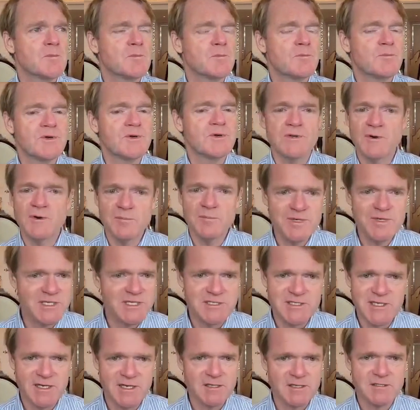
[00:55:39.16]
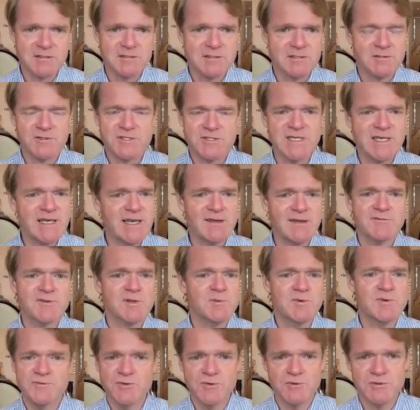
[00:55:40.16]
But not a money challenge, because he left
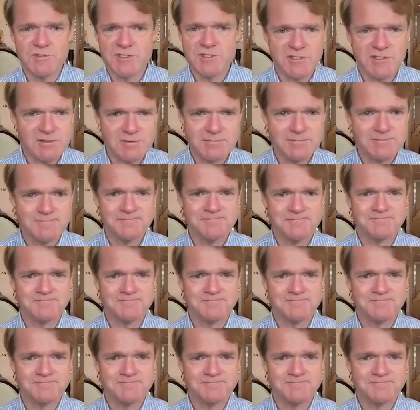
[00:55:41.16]
them a fortune.